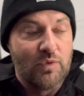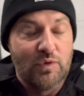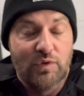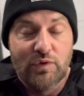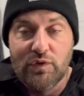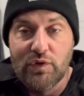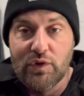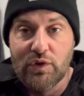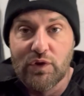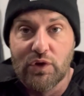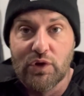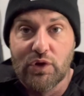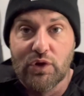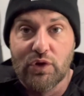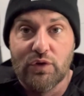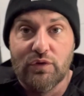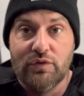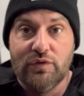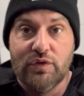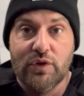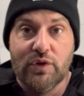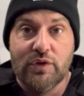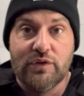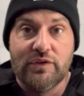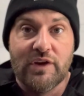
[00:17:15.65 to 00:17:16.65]
Took a good
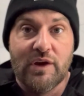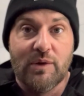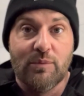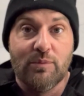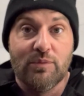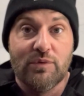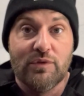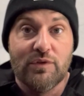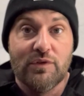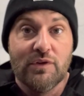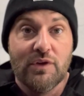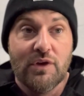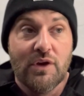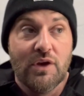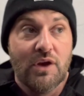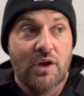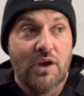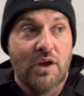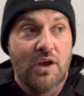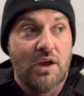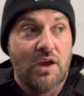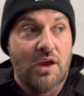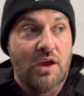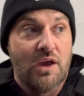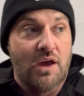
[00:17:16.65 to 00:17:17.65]
few attempts,
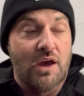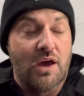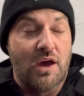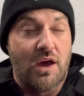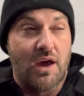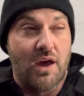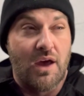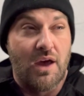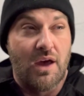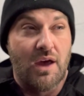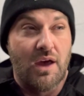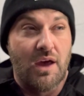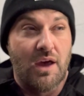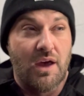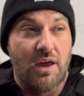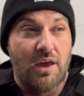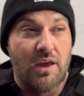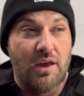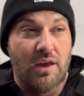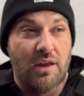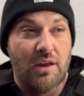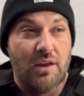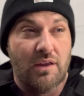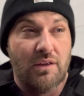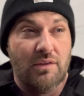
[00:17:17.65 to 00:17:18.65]

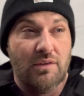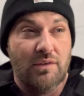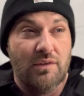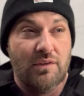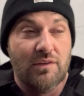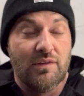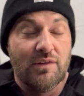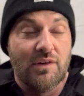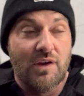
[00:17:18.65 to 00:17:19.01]
and